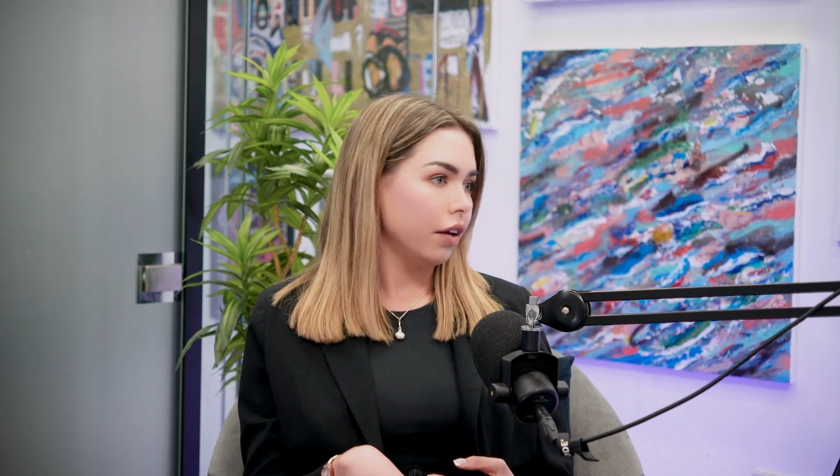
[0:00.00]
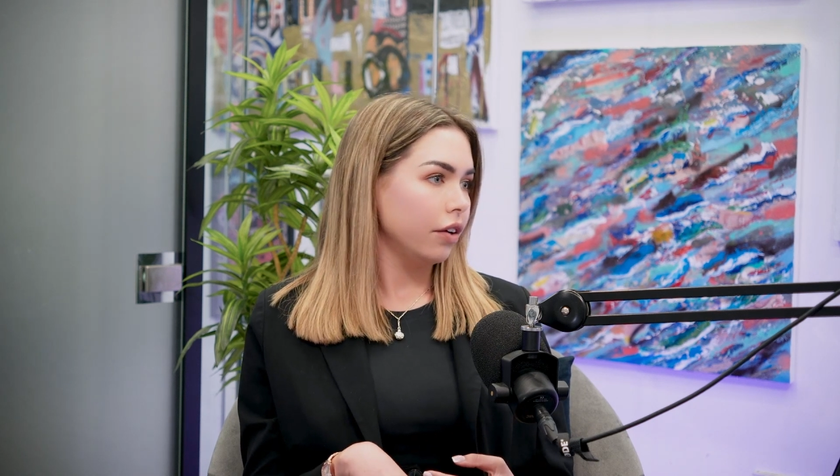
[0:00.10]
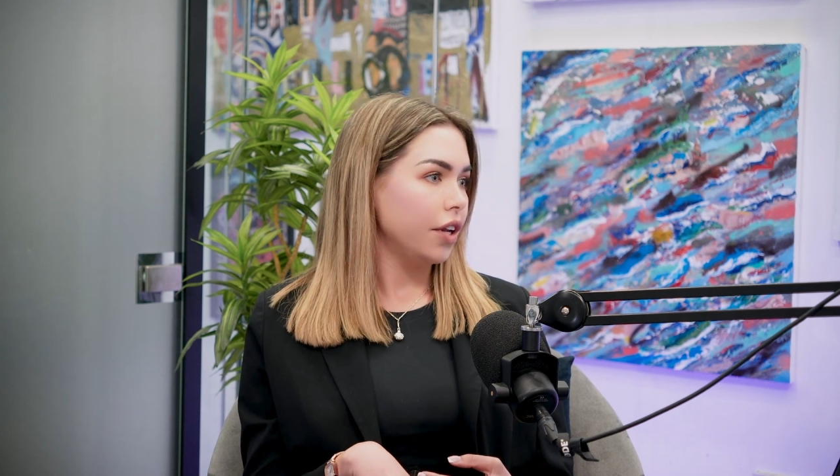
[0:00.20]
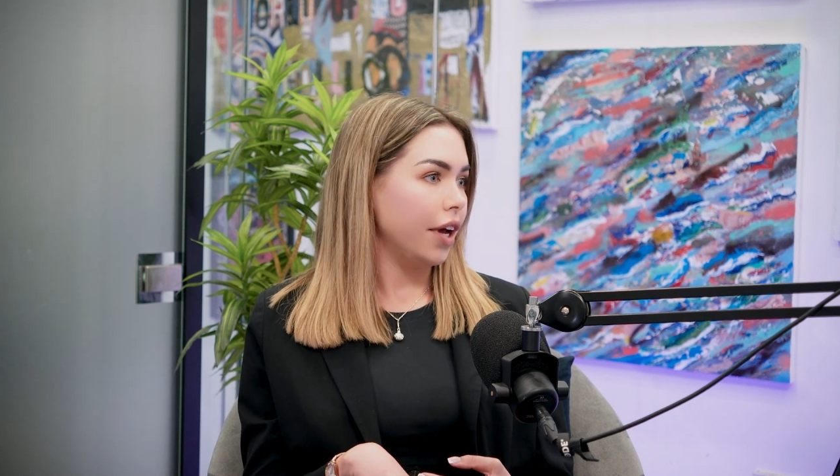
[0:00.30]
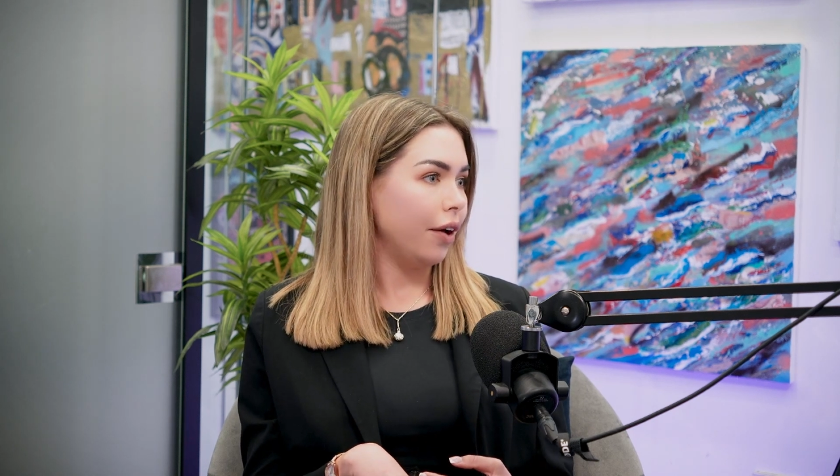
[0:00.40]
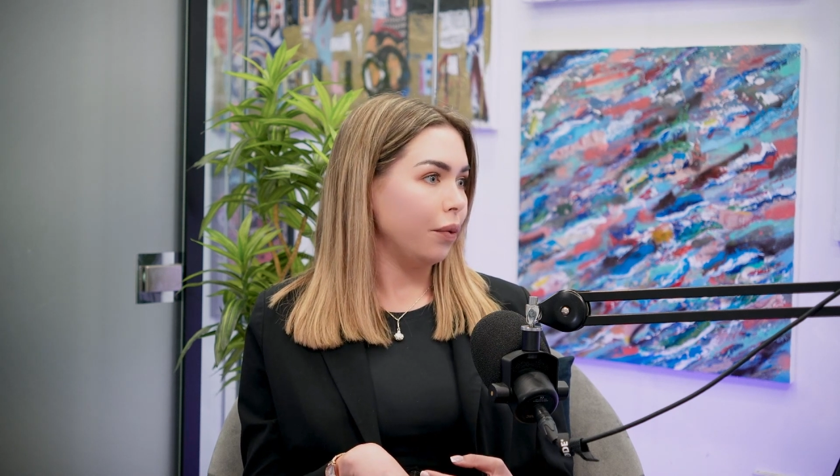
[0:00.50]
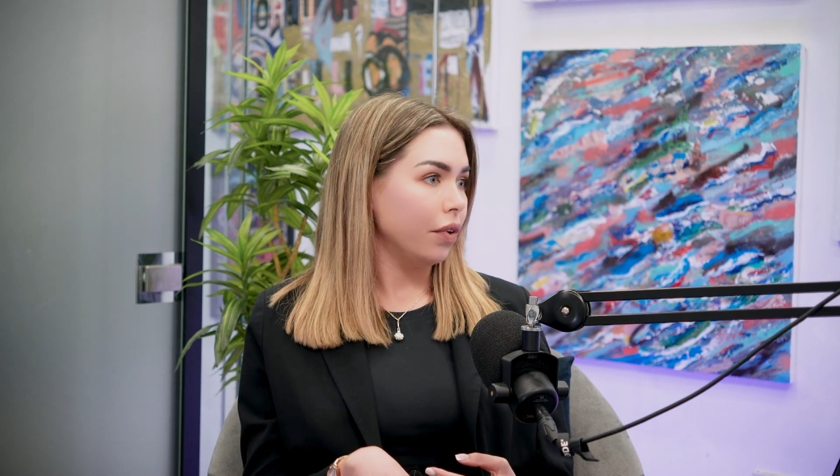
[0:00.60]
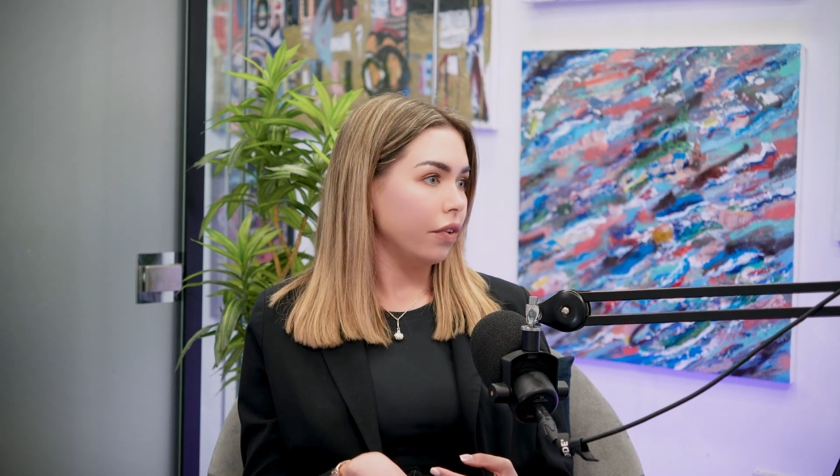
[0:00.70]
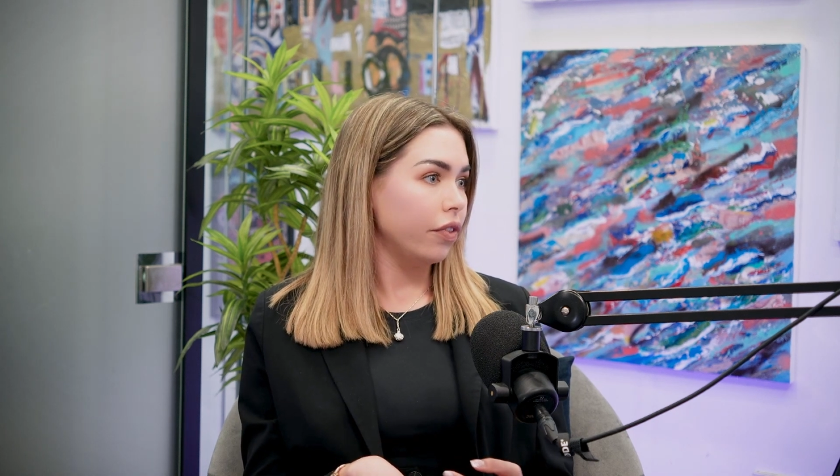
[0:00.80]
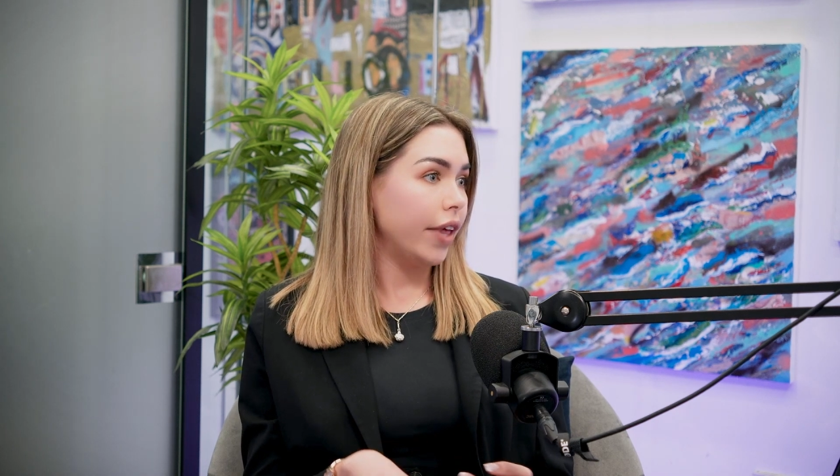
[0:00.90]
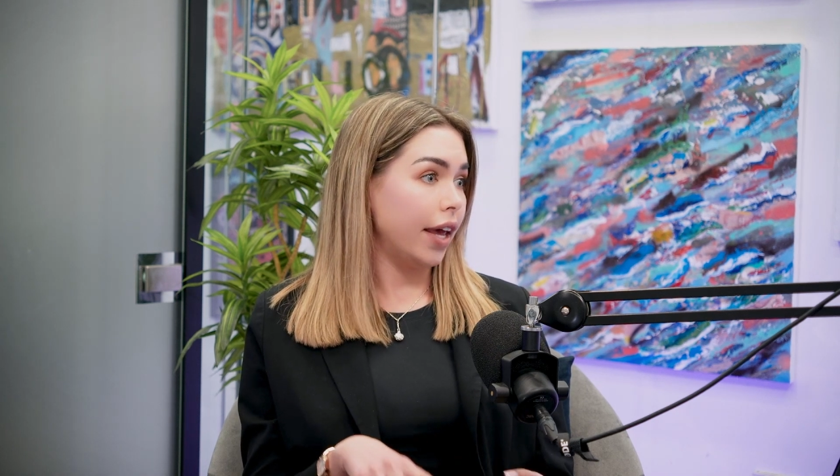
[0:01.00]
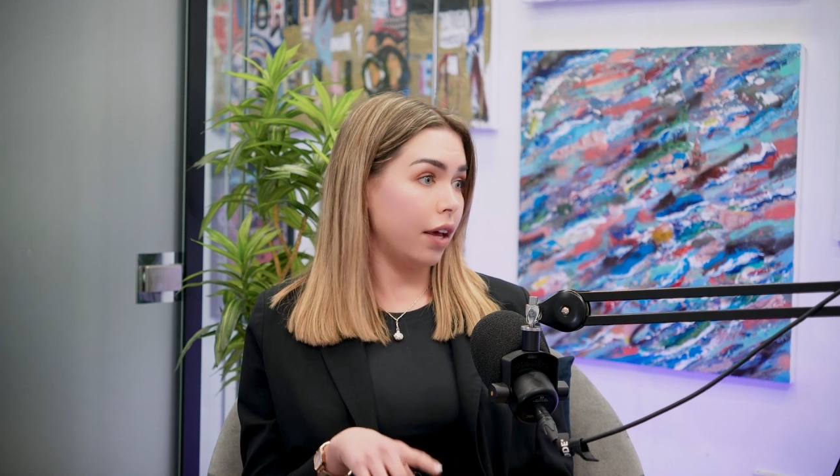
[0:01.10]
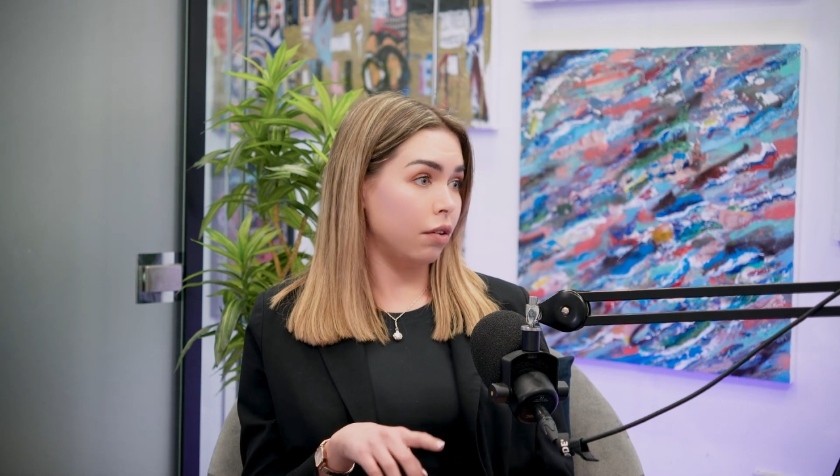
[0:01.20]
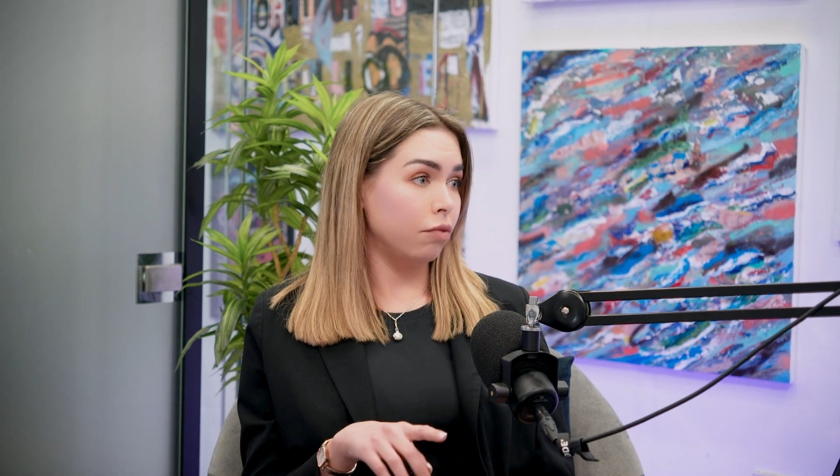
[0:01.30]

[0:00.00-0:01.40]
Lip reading: You know, they're